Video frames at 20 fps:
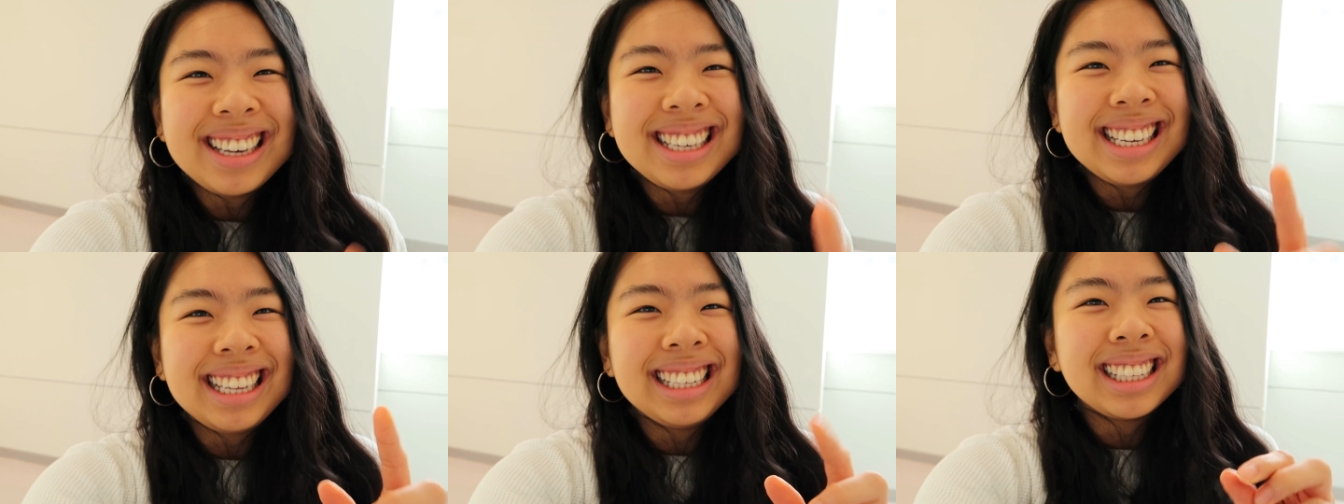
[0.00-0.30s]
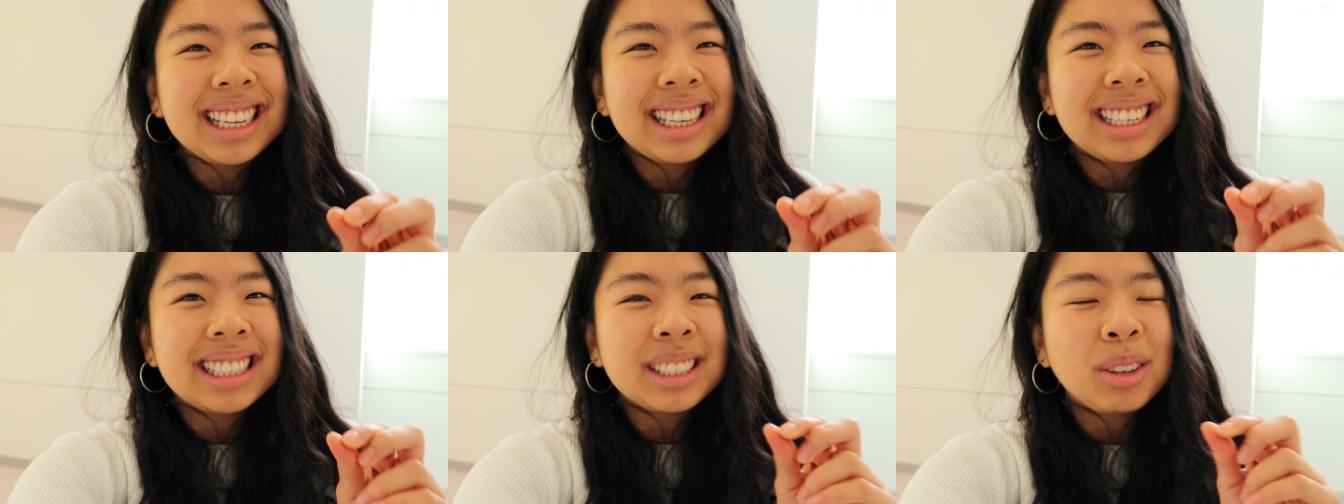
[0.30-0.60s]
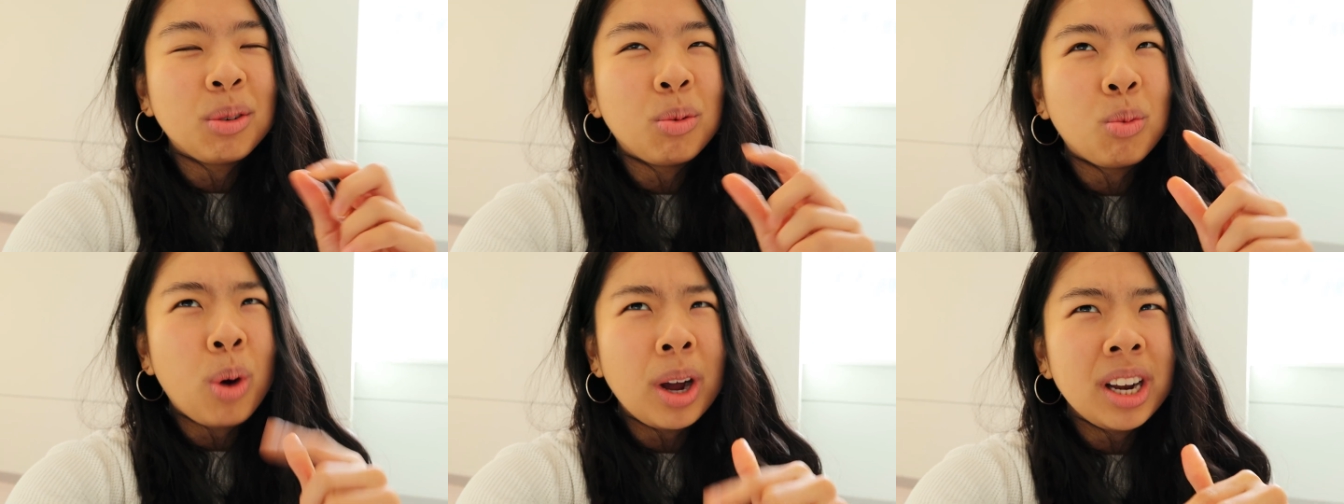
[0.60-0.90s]
1D. Like,
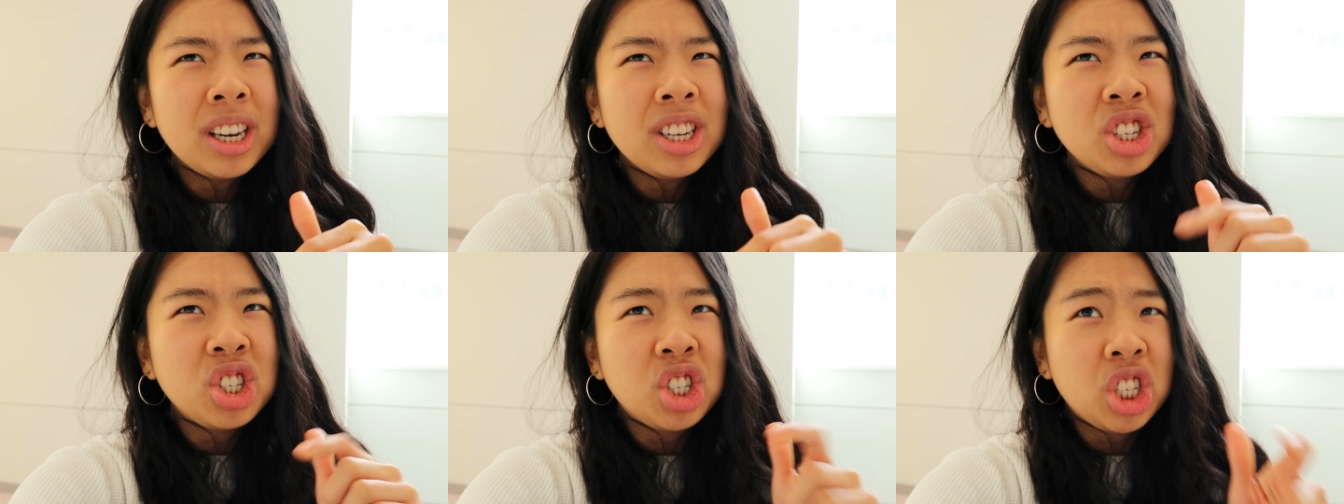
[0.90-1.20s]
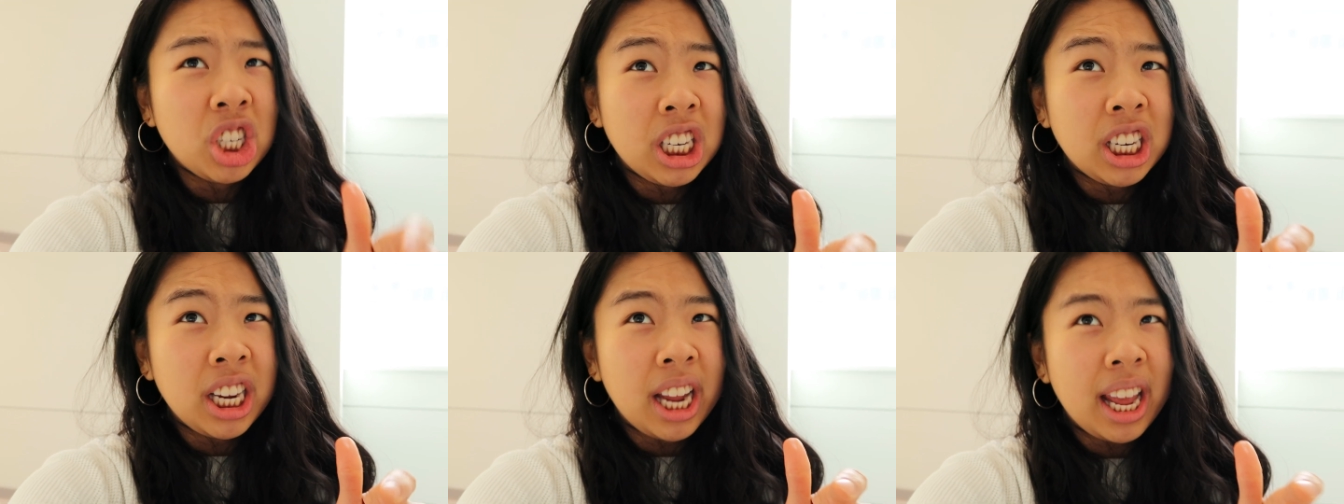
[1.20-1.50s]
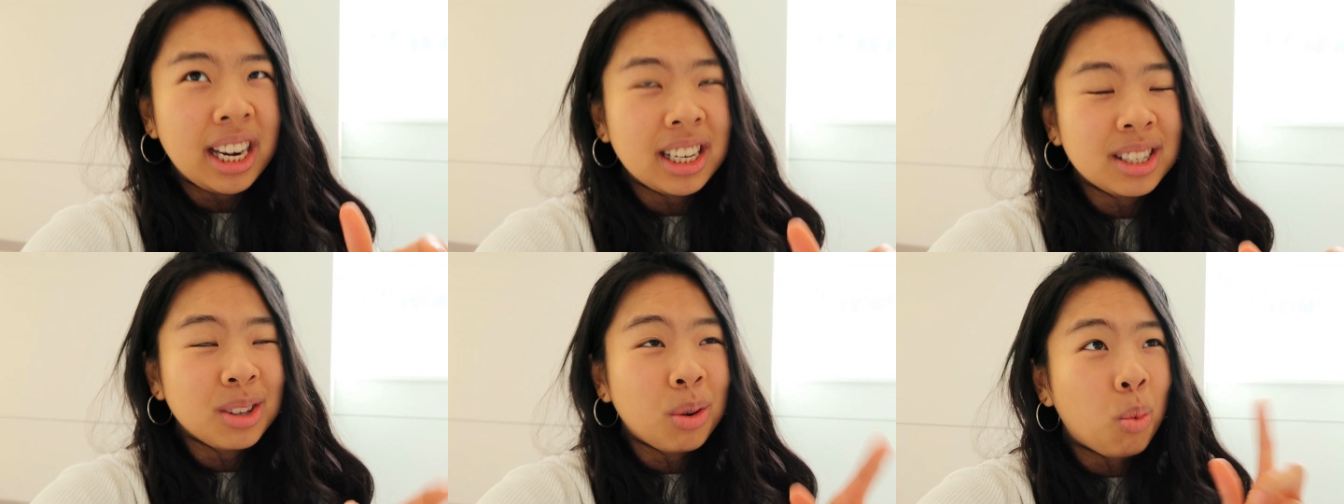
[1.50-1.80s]
there's a 1G
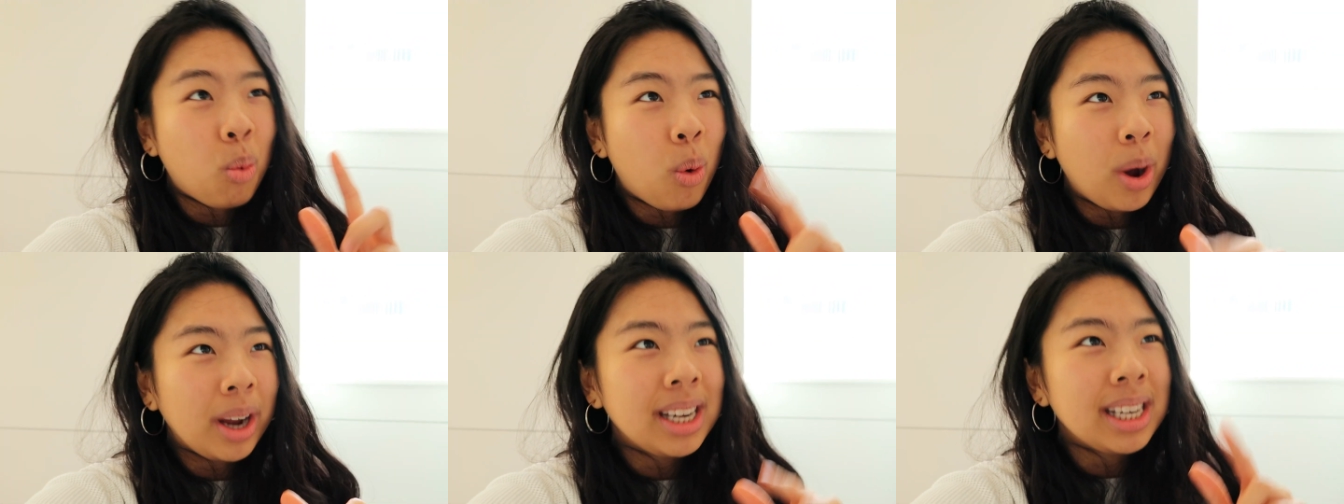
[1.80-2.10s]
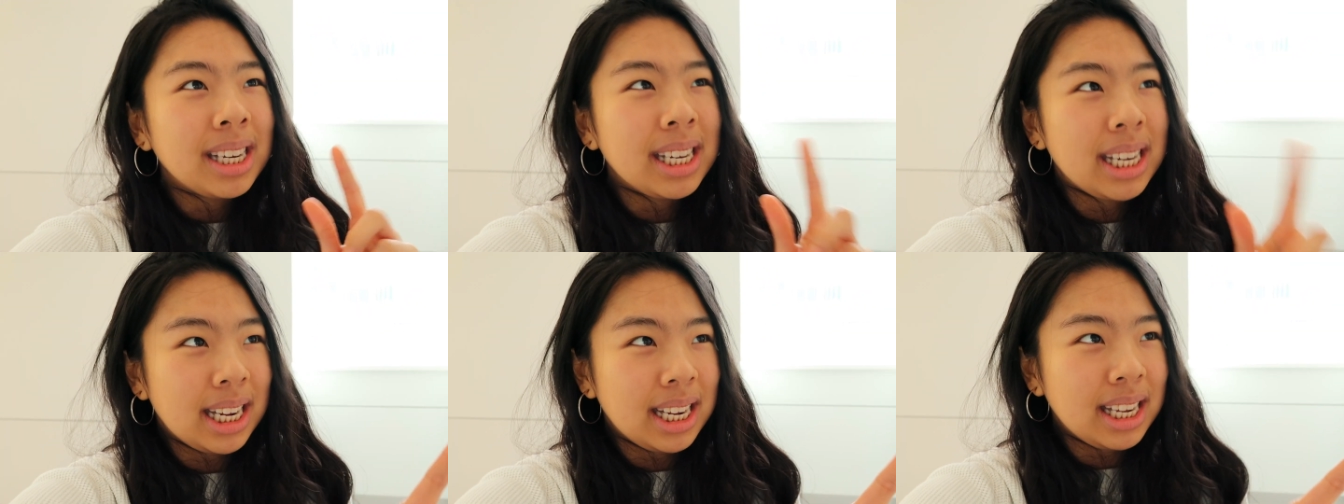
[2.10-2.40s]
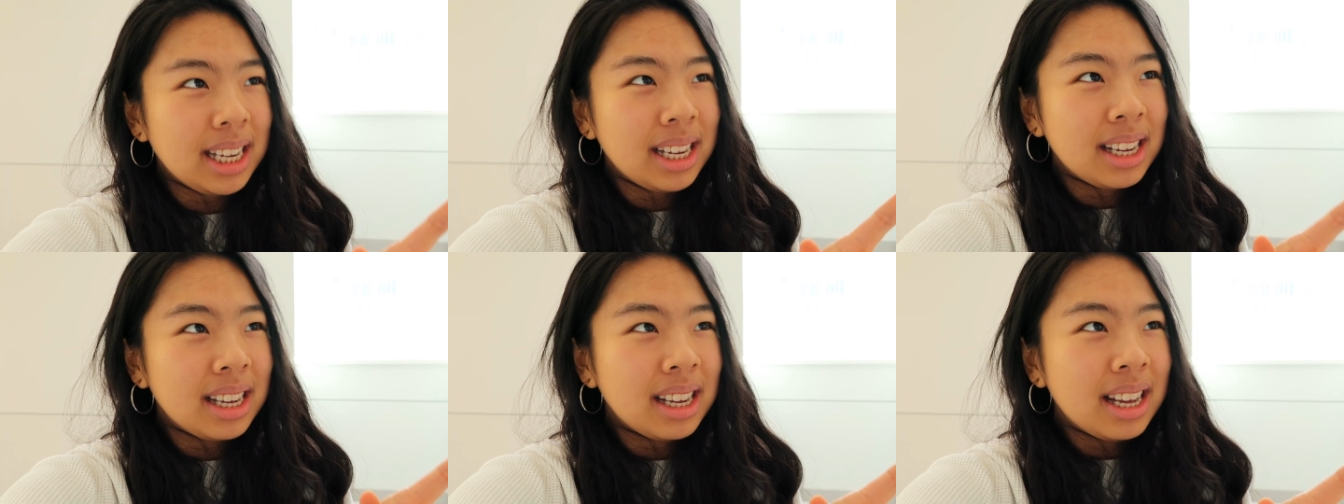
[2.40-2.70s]
and there's a
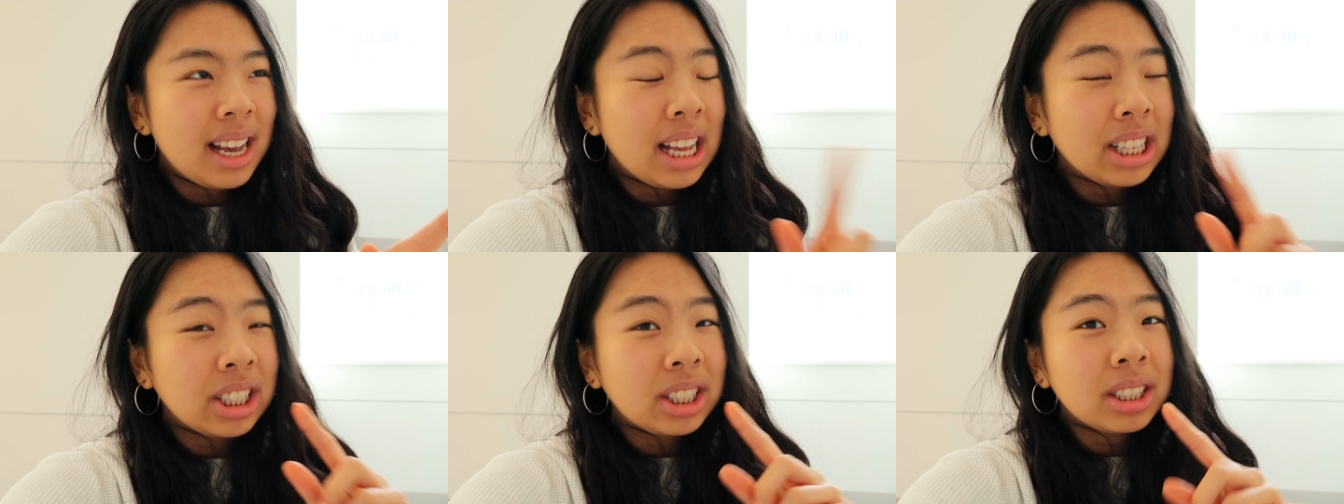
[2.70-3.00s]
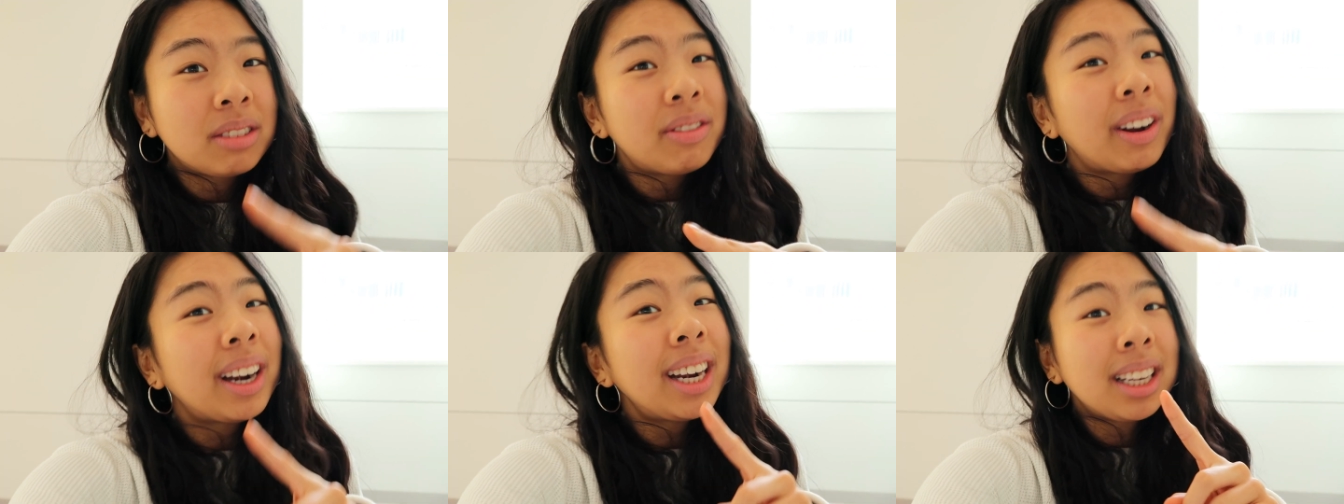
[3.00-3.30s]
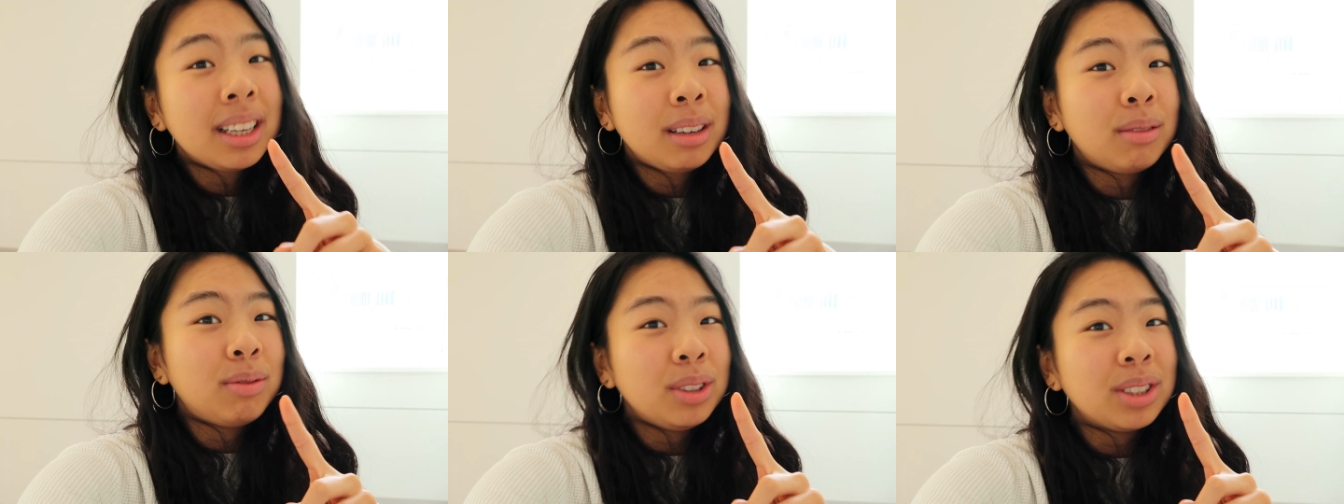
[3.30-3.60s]
1D. So it's
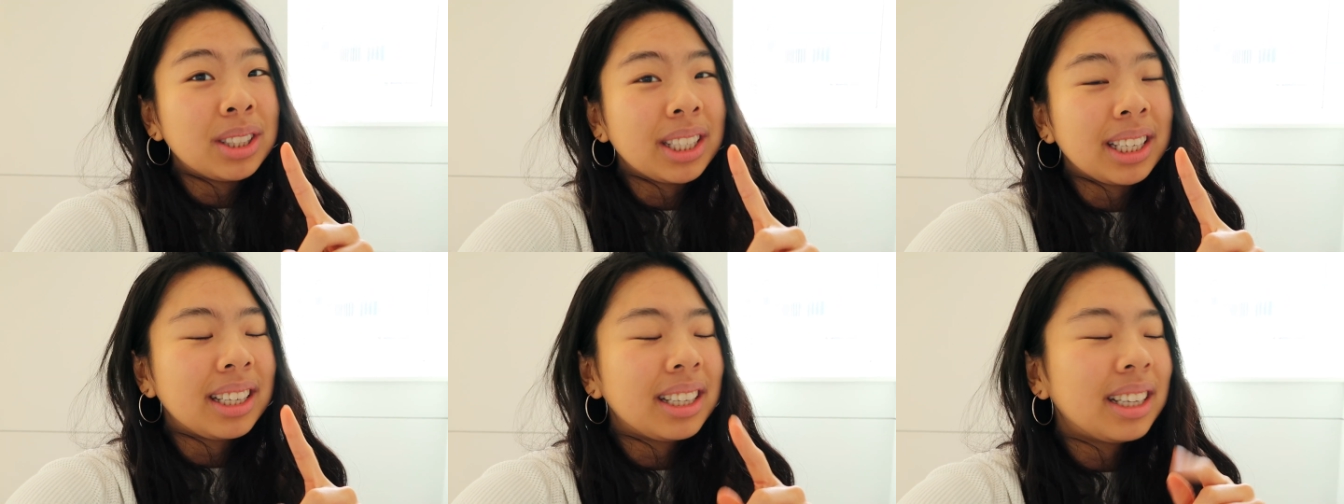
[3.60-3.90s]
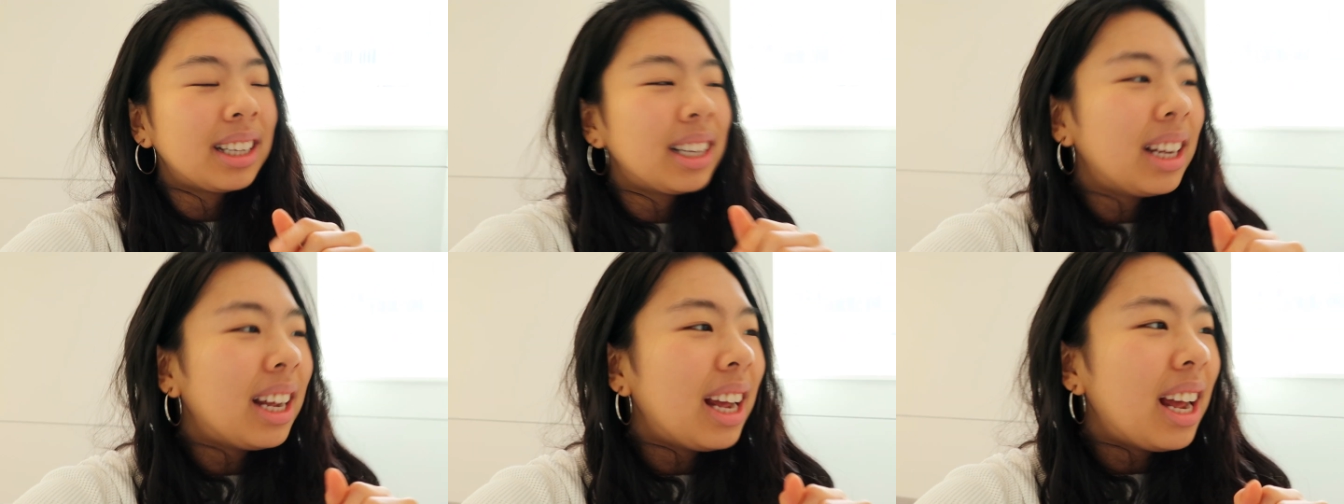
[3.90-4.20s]
very confusing.